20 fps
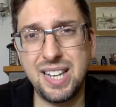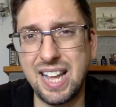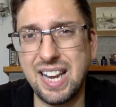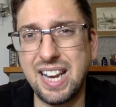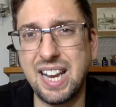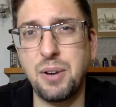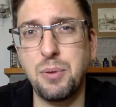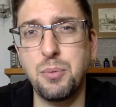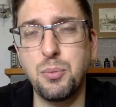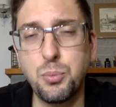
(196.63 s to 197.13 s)
that
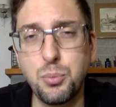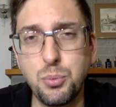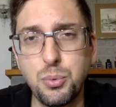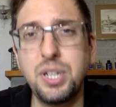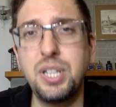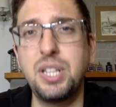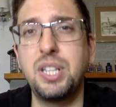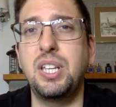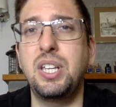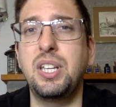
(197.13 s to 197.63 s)
I
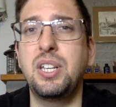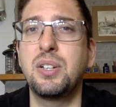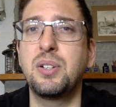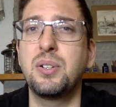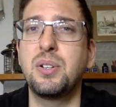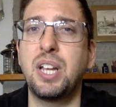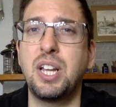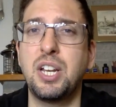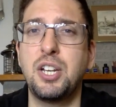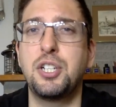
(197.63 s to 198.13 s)
really
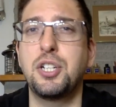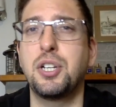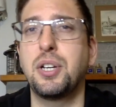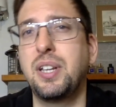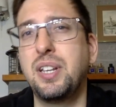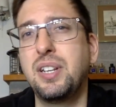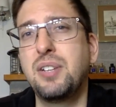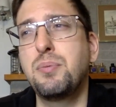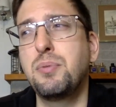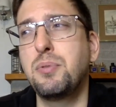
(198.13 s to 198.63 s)
enjoy.
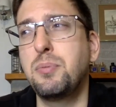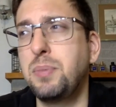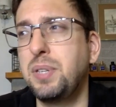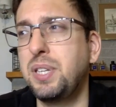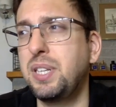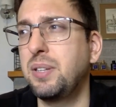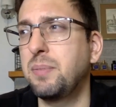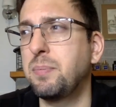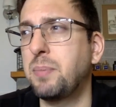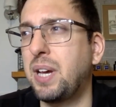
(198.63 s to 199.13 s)
It will
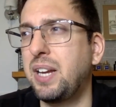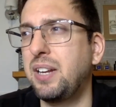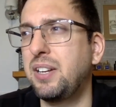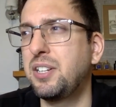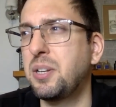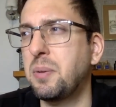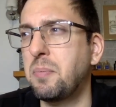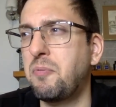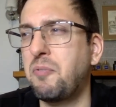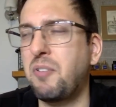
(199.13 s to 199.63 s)
be in my
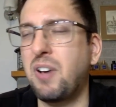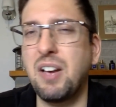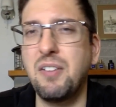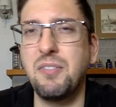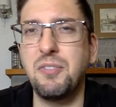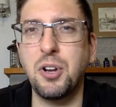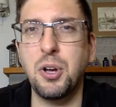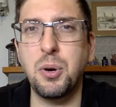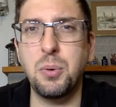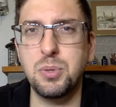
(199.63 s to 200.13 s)
top
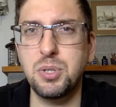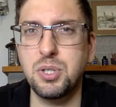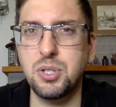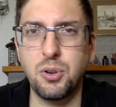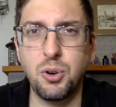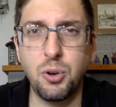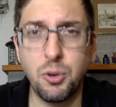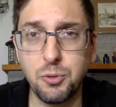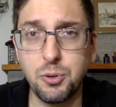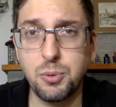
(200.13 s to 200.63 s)
5 notes
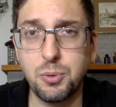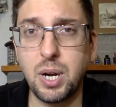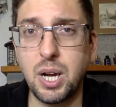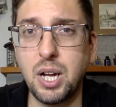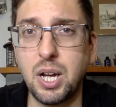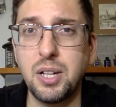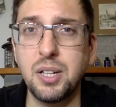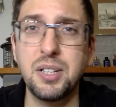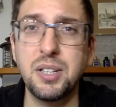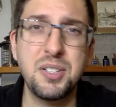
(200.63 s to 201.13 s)

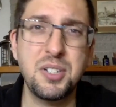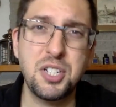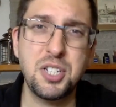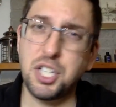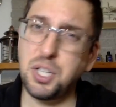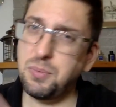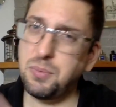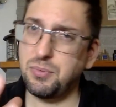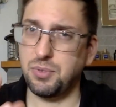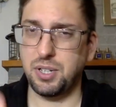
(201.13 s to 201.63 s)
overall.
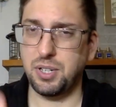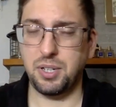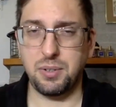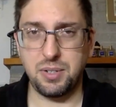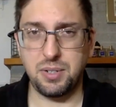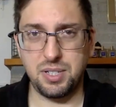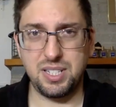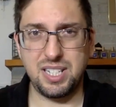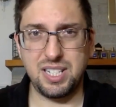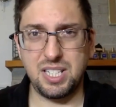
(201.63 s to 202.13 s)
Cheap
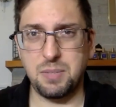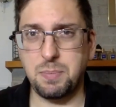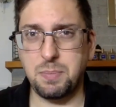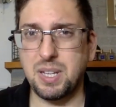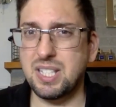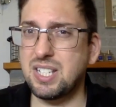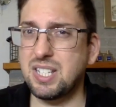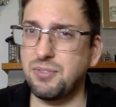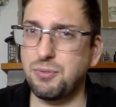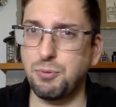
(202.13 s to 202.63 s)
fragrance,
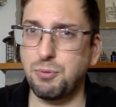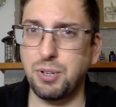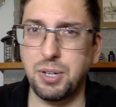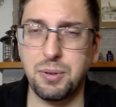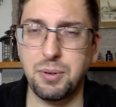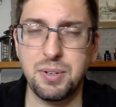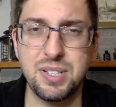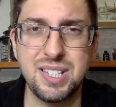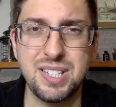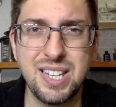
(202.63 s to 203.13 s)
expensive
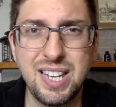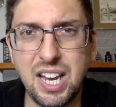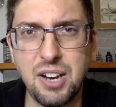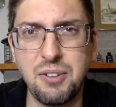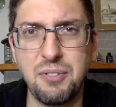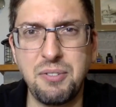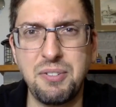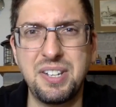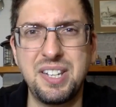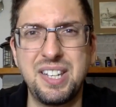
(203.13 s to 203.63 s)
fragrance,
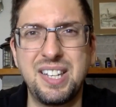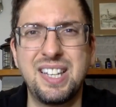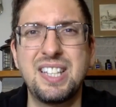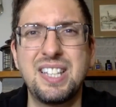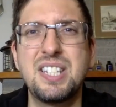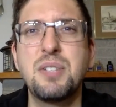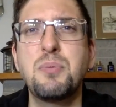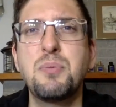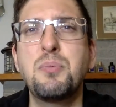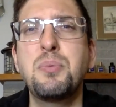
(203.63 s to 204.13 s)
everything.
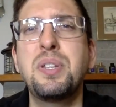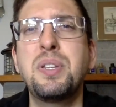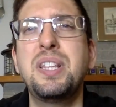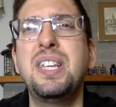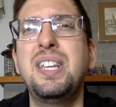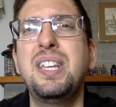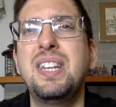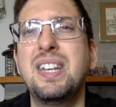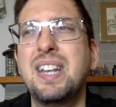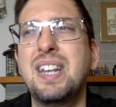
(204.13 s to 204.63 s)
It's a
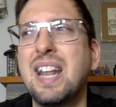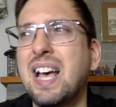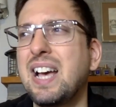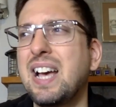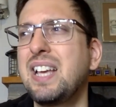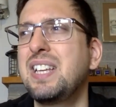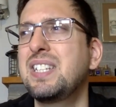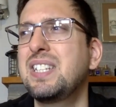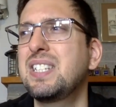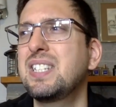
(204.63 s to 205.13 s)
really
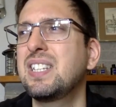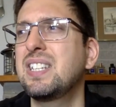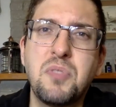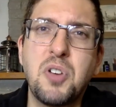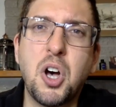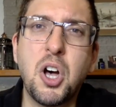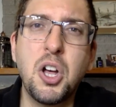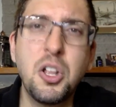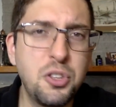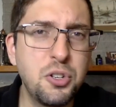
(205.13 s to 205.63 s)
nice,
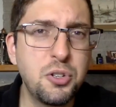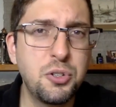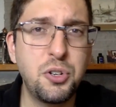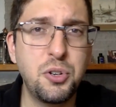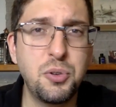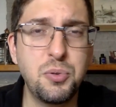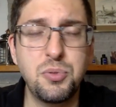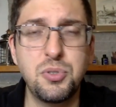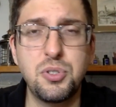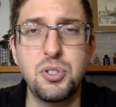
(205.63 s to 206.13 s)

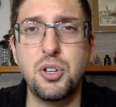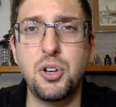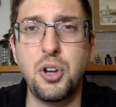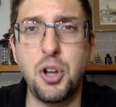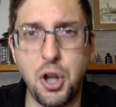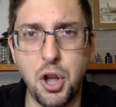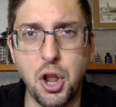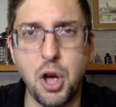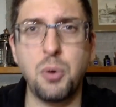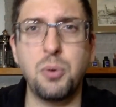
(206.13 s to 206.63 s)
underused
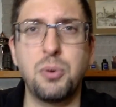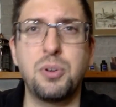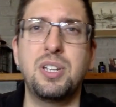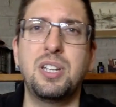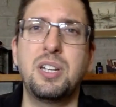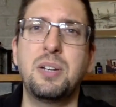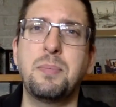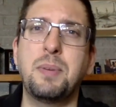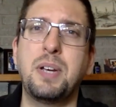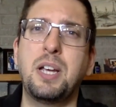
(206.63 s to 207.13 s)
note
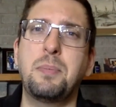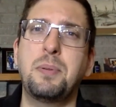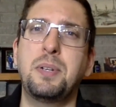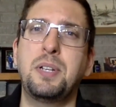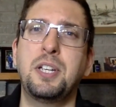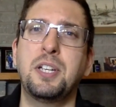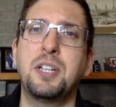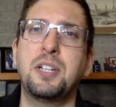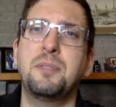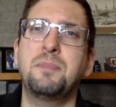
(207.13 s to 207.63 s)
in my
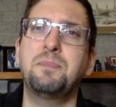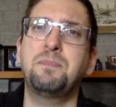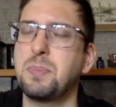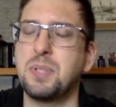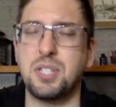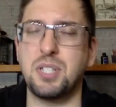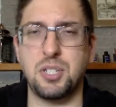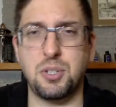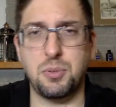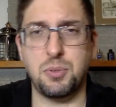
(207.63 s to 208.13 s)
opinion. It
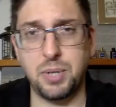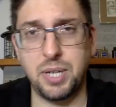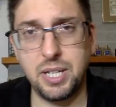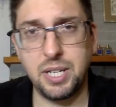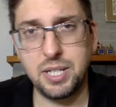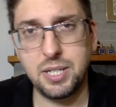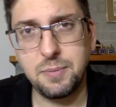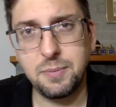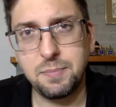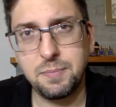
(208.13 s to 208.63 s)
smells
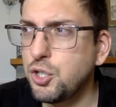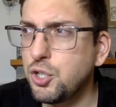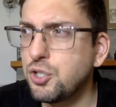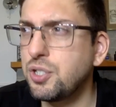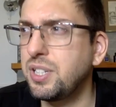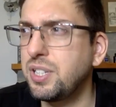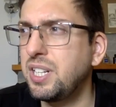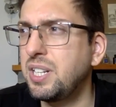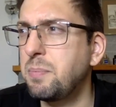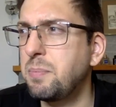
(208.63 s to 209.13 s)
great.
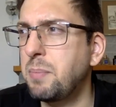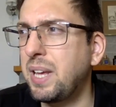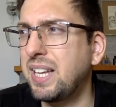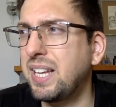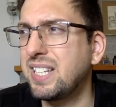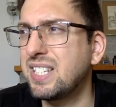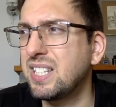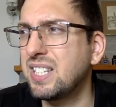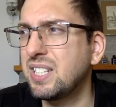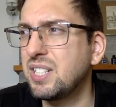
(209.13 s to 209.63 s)
Usually it
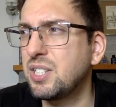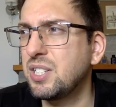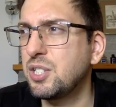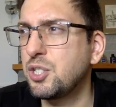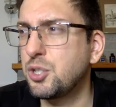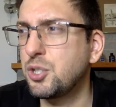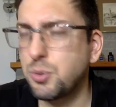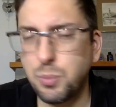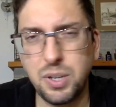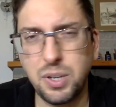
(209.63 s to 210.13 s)
makes
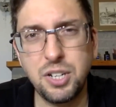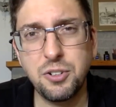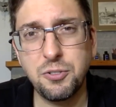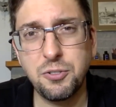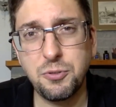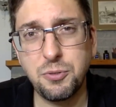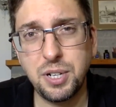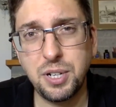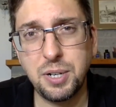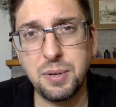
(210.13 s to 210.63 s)
sweeter
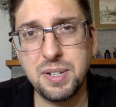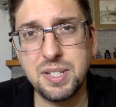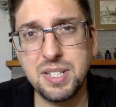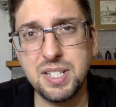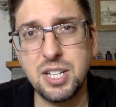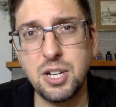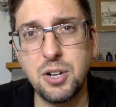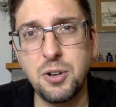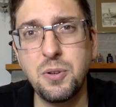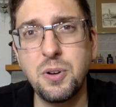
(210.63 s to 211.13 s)
fragrance
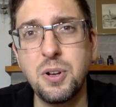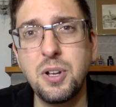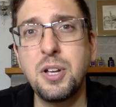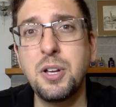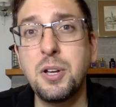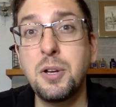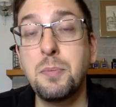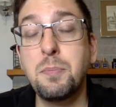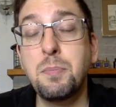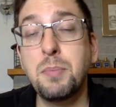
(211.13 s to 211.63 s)
though,
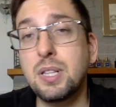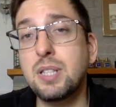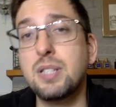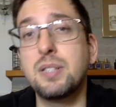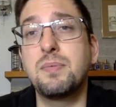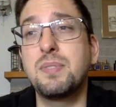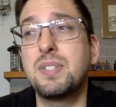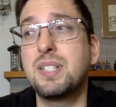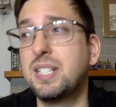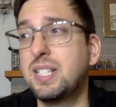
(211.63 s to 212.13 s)
but
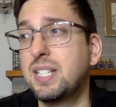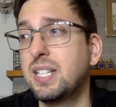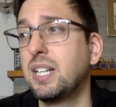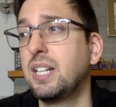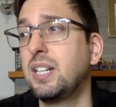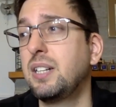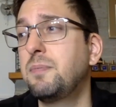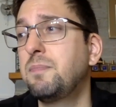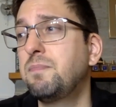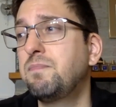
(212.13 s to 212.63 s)

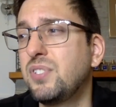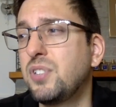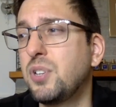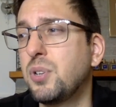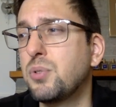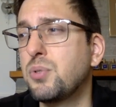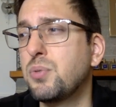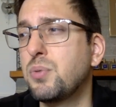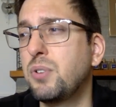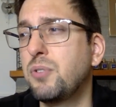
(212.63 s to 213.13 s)
still
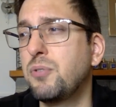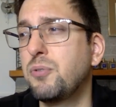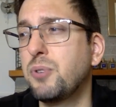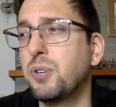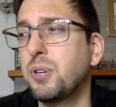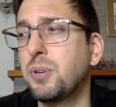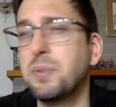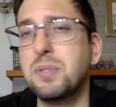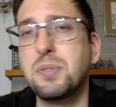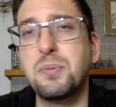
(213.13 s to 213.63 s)
those sweet
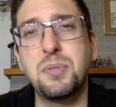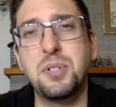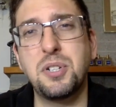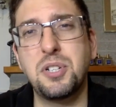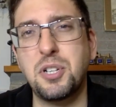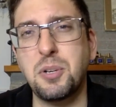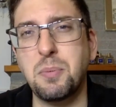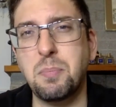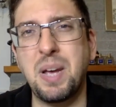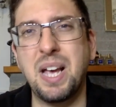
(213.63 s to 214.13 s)
fragrance with a
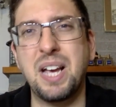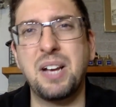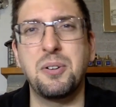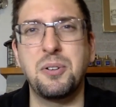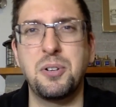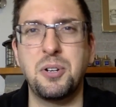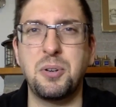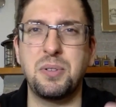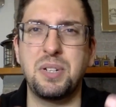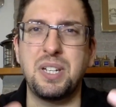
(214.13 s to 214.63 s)
tobacco
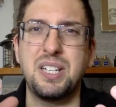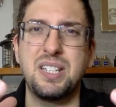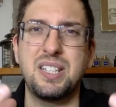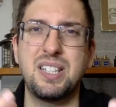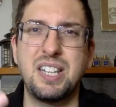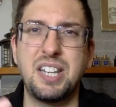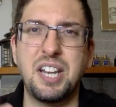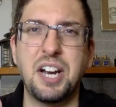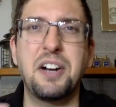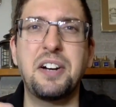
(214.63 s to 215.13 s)
note, it
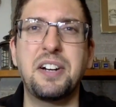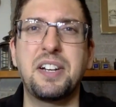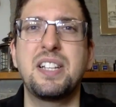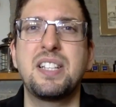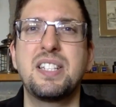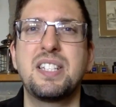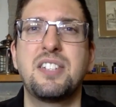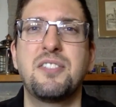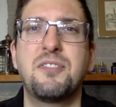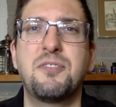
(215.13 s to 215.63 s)

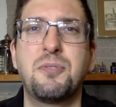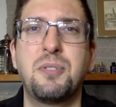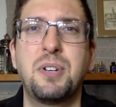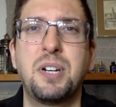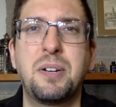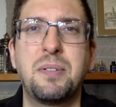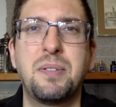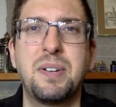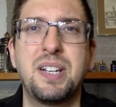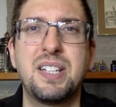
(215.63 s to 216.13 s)
darkens the
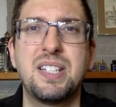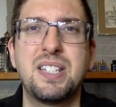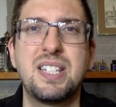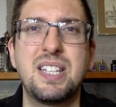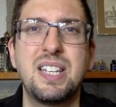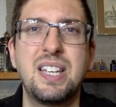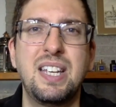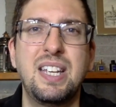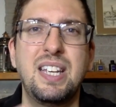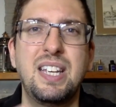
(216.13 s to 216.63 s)
fragrance.
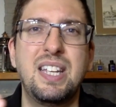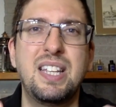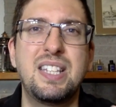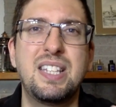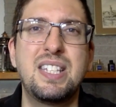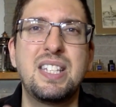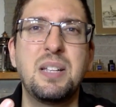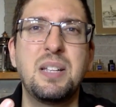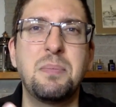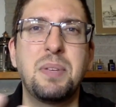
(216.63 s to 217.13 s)
It
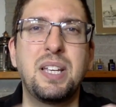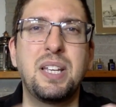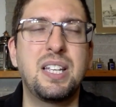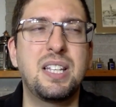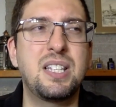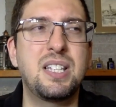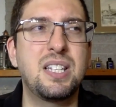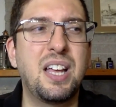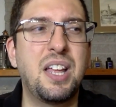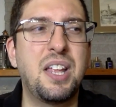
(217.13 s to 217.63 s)
still make
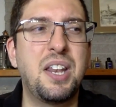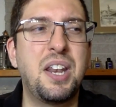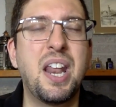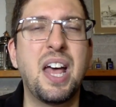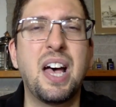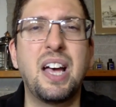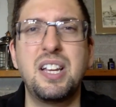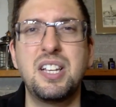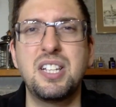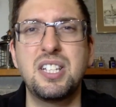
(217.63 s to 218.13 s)
it a
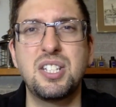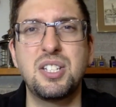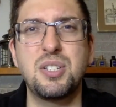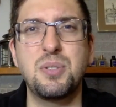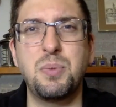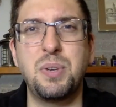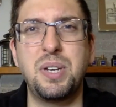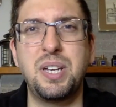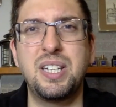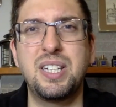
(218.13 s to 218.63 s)
nice
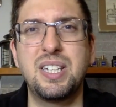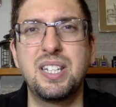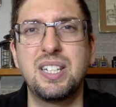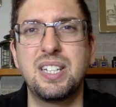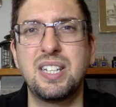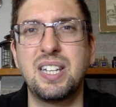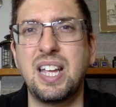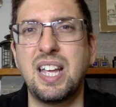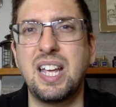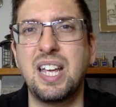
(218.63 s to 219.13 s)
sweet,
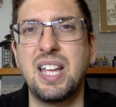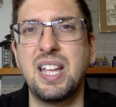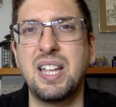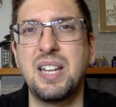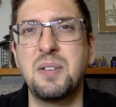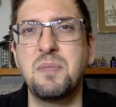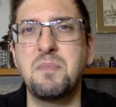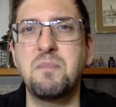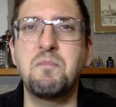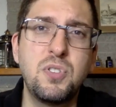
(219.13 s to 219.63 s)

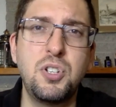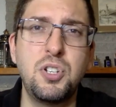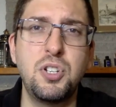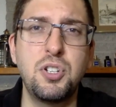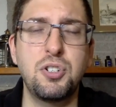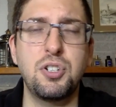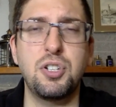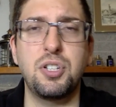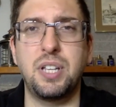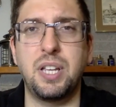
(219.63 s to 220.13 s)
and
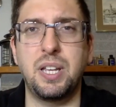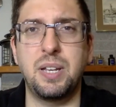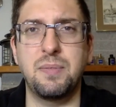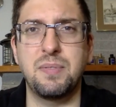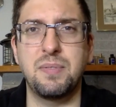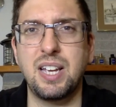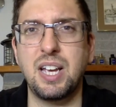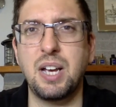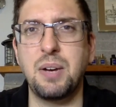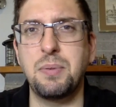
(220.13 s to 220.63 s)
usually
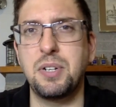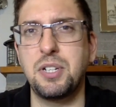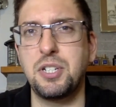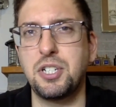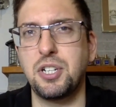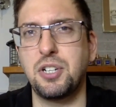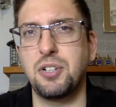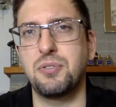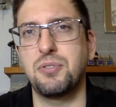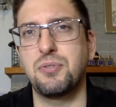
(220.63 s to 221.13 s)
I would
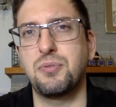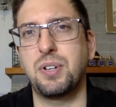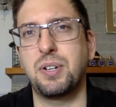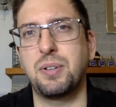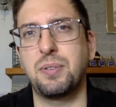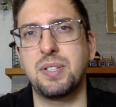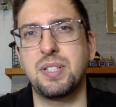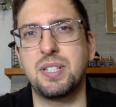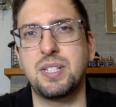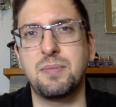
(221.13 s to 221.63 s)
enjoy those
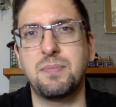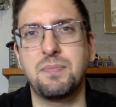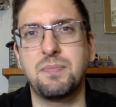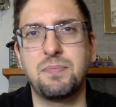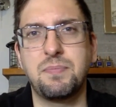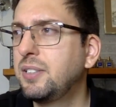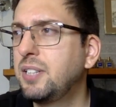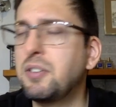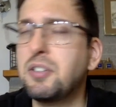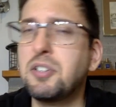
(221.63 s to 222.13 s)
fragrance.
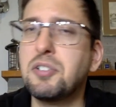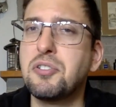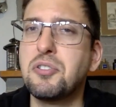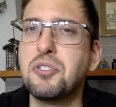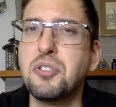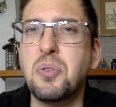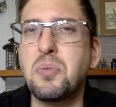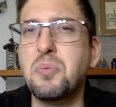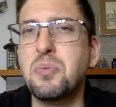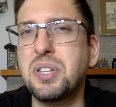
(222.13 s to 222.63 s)
Now there's
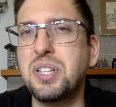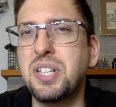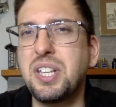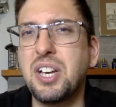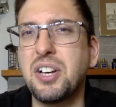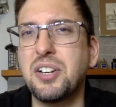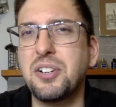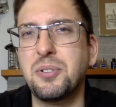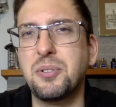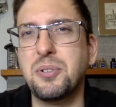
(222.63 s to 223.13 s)
no really
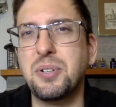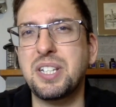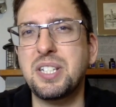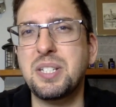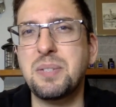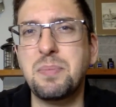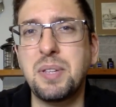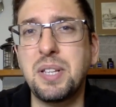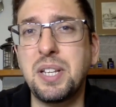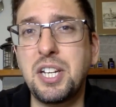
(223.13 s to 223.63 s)
other
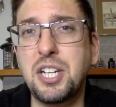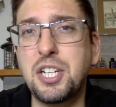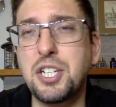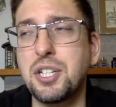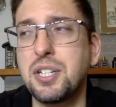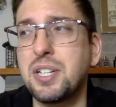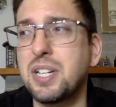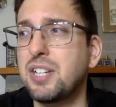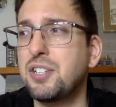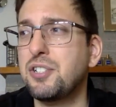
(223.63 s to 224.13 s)

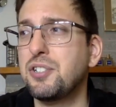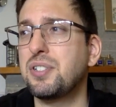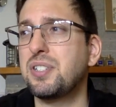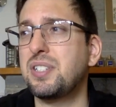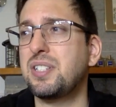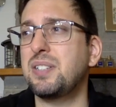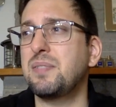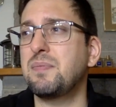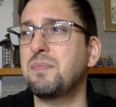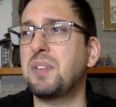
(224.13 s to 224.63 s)
explanation that
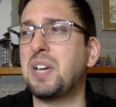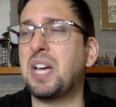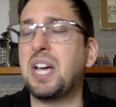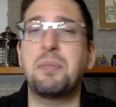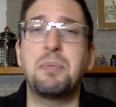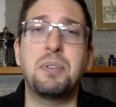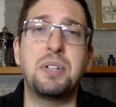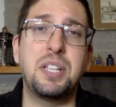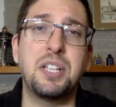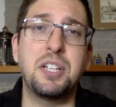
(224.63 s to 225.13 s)
just I
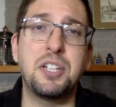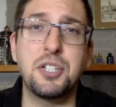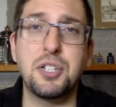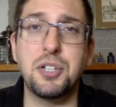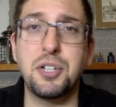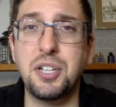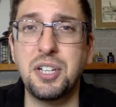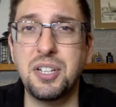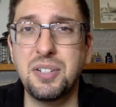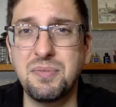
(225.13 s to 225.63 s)
really
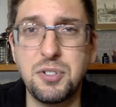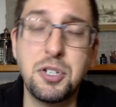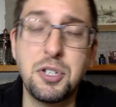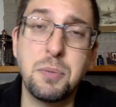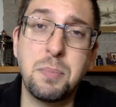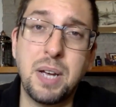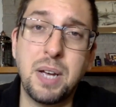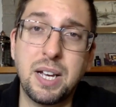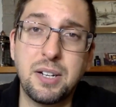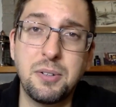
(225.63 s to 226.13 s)
enjoy
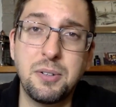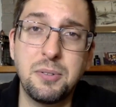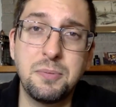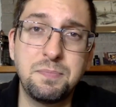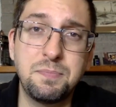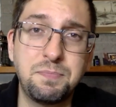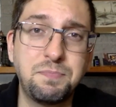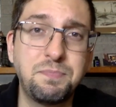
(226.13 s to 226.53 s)
tobacco,